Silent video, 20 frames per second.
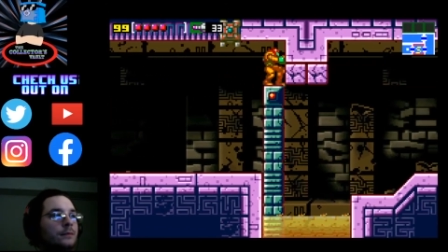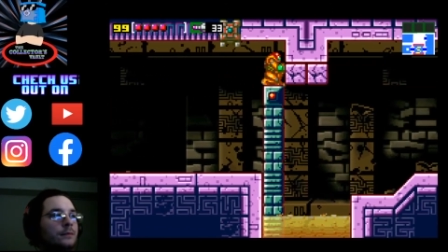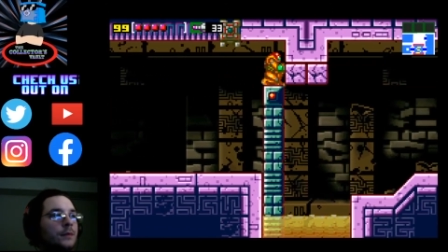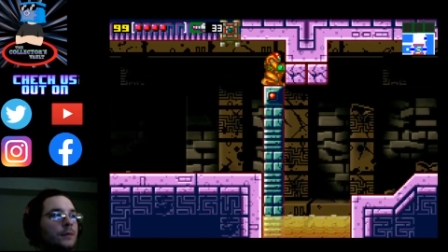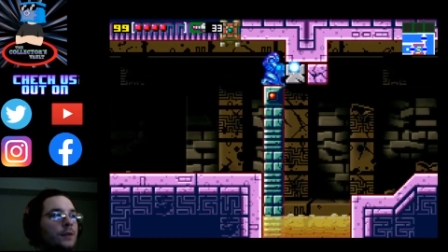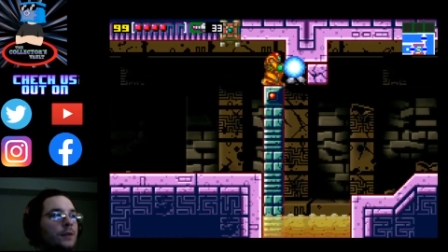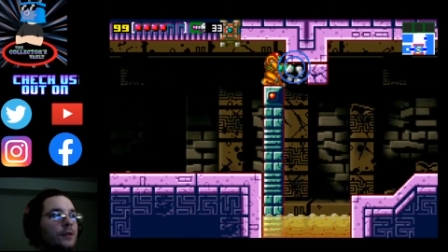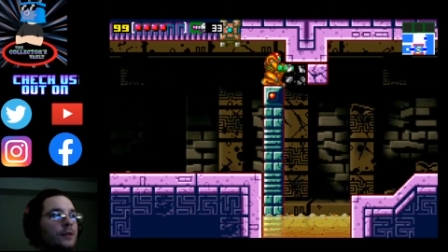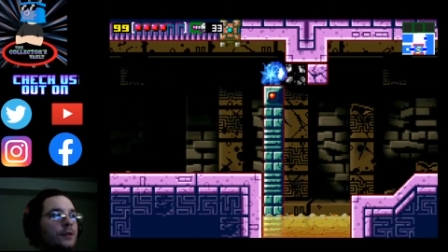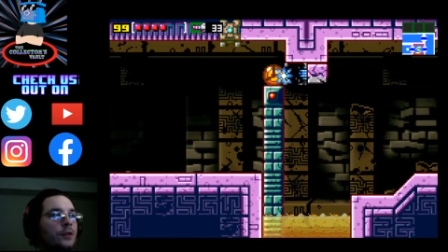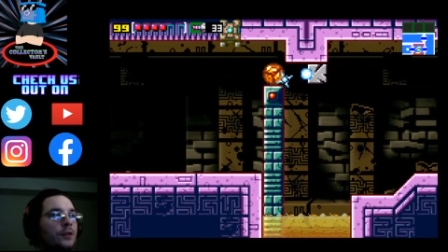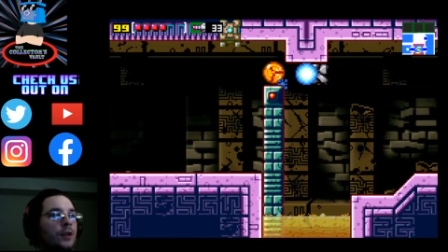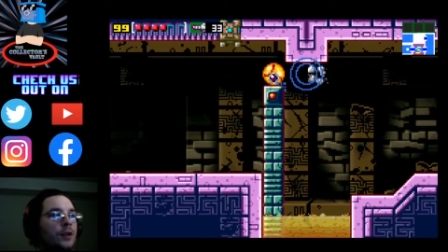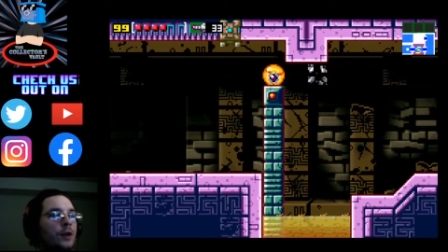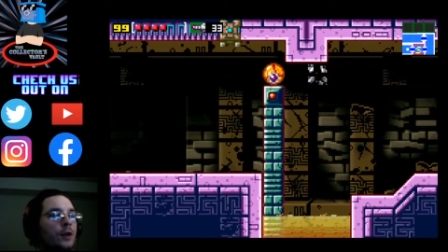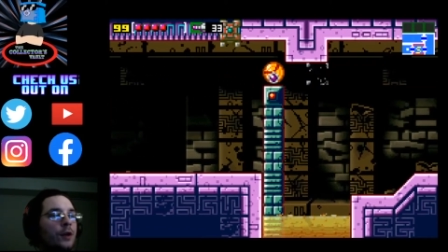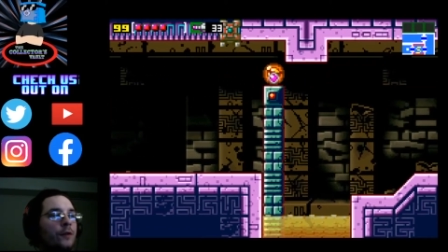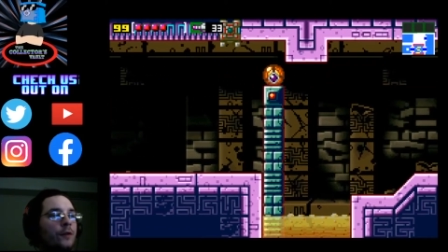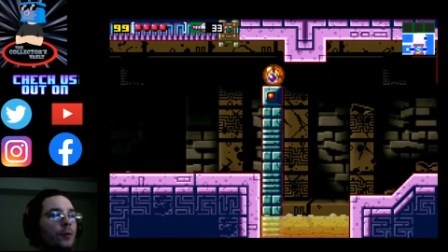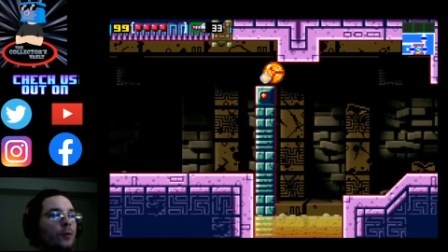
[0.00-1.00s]
It's good to
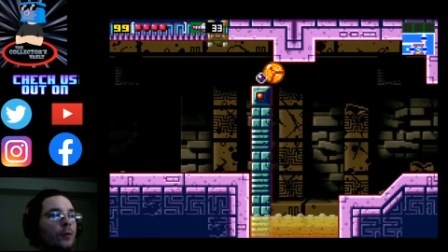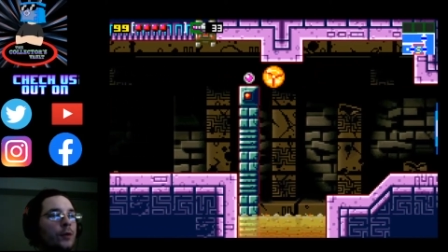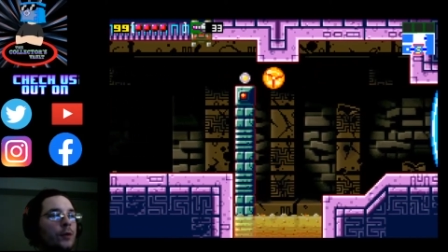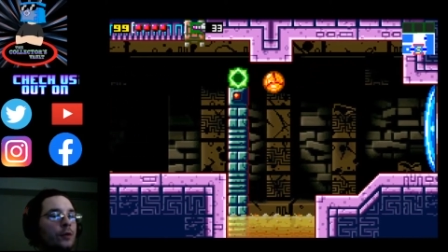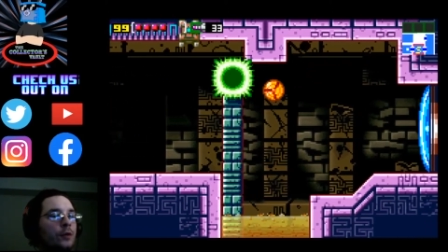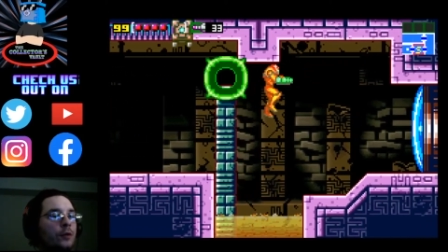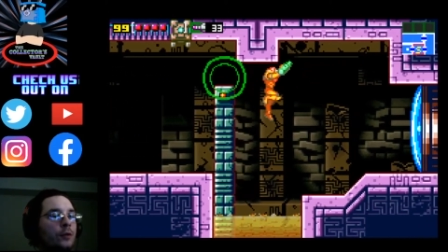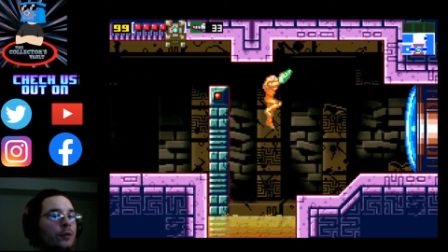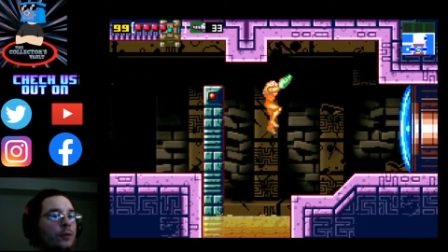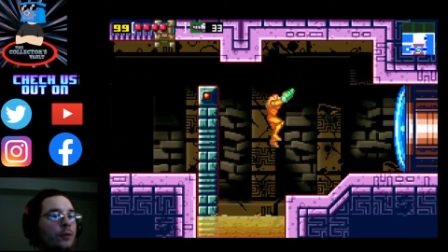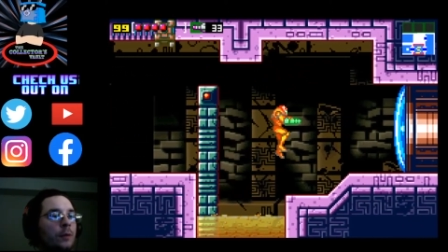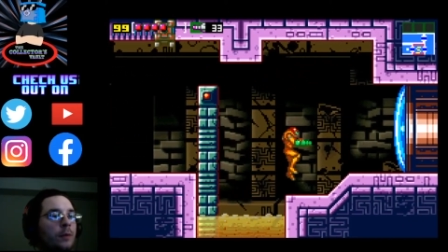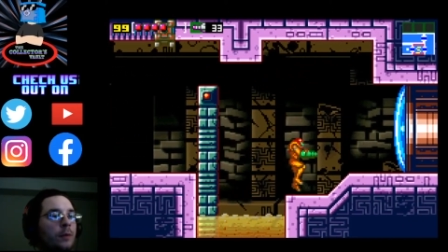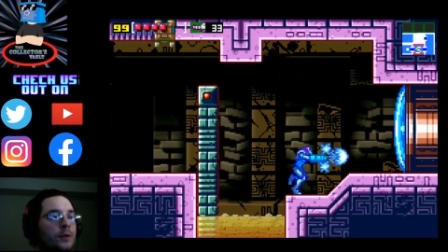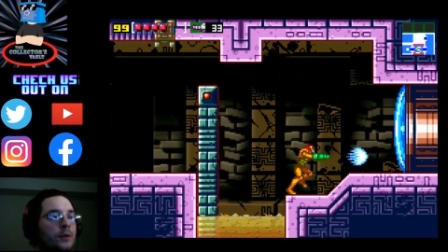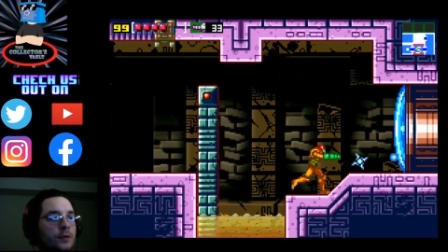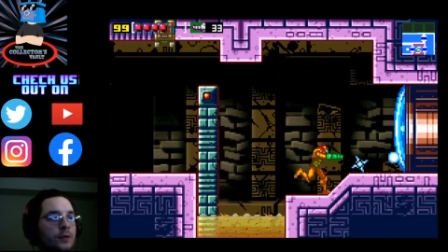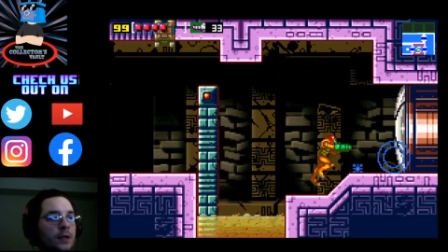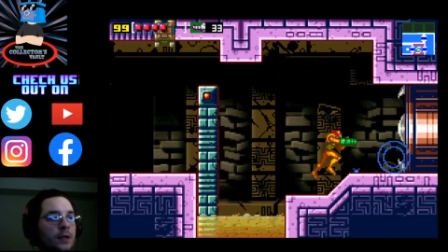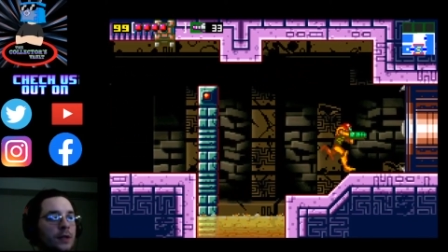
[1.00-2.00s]
know for when you do a little
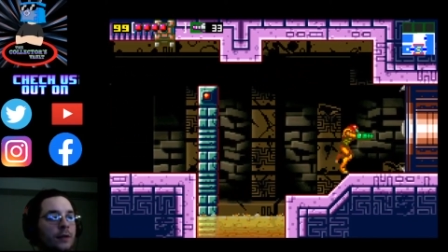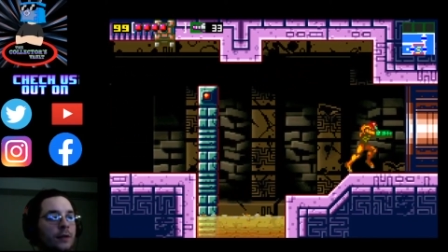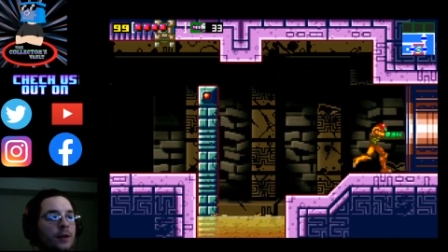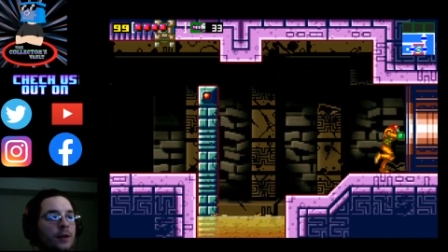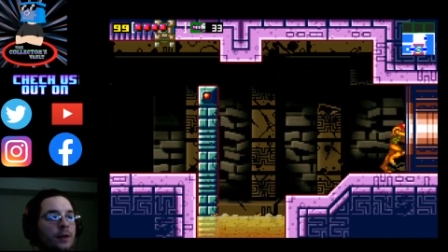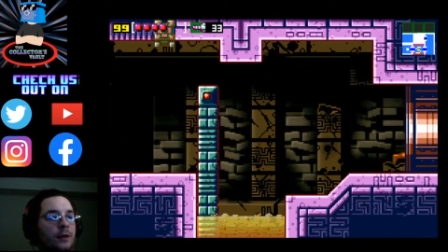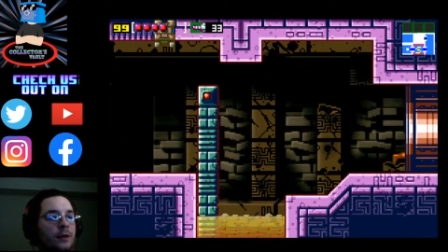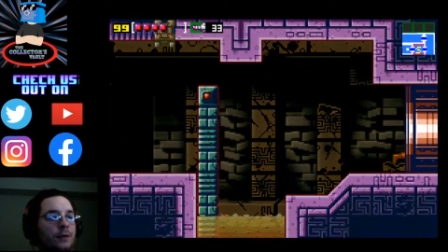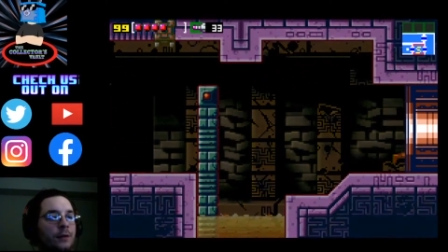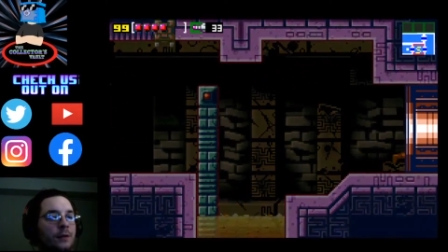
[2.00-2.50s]
puzzle solving in here.